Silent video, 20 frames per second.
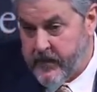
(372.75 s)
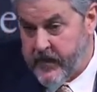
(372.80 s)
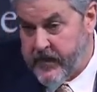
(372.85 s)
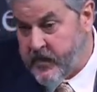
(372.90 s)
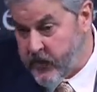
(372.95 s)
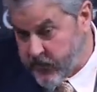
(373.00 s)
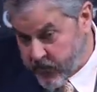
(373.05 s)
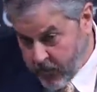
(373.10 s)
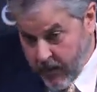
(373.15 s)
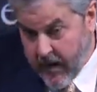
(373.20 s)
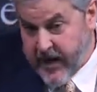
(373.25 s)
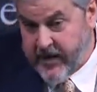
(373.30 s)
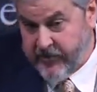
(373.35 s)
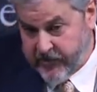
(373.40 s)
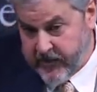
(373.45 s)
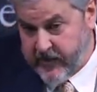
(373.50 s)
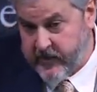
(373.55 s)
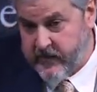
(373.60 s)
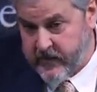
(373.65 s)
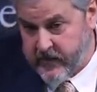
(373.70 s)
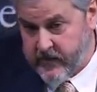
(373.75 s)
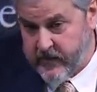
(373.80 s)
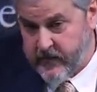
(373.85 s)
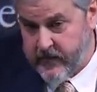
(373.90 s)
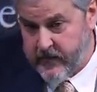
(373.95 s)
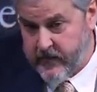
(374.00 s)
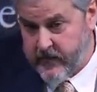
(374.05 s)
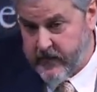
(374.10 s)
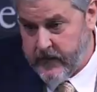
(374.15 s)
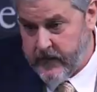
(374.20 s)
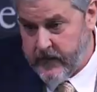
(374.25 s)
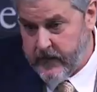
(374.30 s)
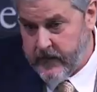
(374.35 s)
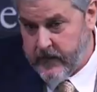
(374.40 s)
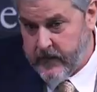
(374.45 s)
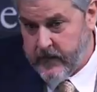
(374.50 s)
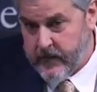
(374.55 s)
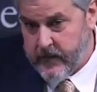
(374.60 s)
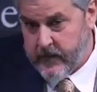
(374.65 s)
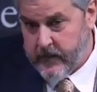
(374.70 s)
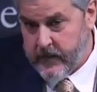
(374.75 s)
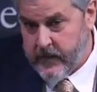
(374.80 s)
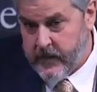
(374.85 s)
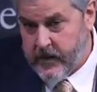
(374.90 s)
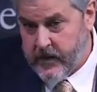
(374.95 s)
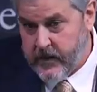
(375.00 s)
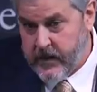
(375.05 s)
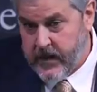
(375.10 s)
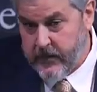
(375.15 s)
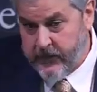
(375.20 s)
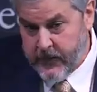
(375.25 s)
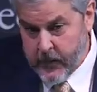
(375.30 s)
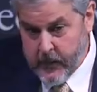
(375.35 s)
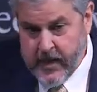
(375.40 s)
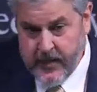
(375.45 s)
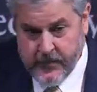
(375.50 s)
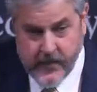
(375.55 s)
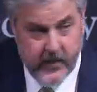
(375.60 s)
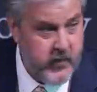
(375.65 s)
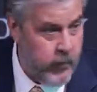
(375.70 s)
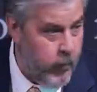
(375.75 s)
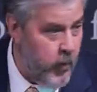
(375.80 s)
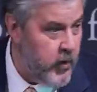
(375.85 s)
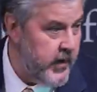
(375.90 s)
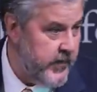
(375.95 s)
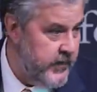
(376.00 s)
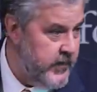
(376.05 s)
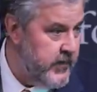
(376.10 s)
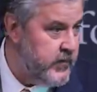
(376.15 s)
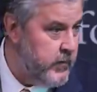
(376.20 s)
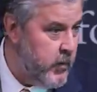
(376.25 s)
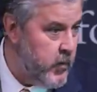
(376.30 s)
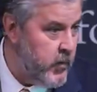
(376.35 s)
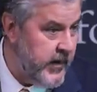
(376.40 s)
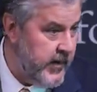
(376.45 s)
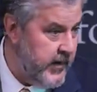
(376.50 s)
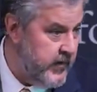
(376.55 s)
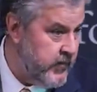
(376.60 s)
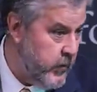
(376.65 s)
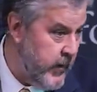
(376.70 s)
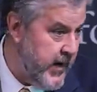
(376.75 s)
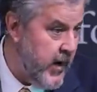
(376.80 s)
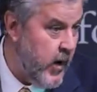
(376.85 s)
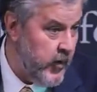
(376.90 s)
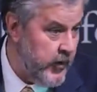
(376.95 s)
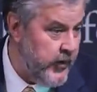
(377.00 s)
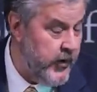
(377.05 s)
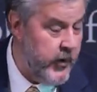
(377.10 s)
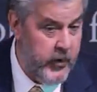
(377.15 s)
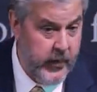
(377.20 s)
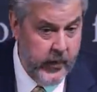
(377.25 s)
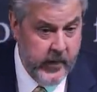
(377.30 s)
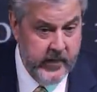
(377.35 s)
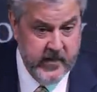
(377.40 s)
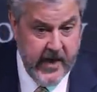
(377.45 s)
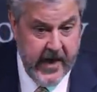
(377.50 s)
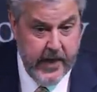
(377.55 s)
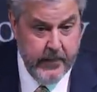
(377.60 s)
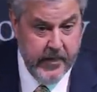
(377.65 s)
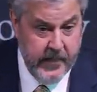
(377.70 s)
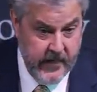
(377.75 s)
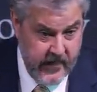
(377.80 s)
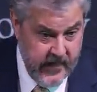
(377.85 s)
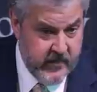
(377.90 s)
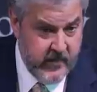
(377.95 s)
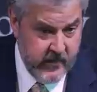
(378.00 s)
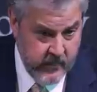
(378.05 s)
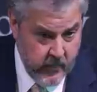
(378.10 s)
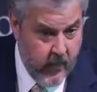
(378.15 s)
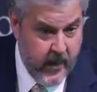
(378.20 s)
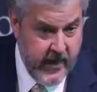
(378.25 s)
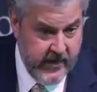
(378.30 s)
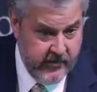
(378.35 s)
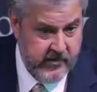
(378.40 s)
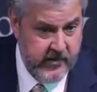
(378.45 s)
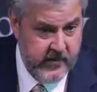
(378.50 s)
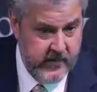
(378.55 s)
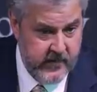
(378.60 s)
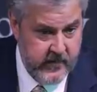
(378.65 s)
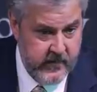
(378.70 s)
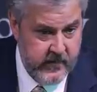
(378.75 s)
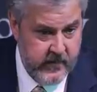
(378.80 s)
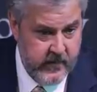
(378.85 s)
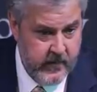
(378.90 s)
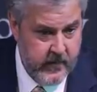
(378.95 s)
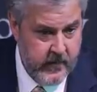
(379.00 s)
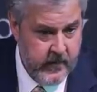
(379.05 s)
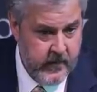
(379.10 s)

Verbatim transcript: This is gracious. If you need this warning this morning, as we all do, to examine, this is gracious.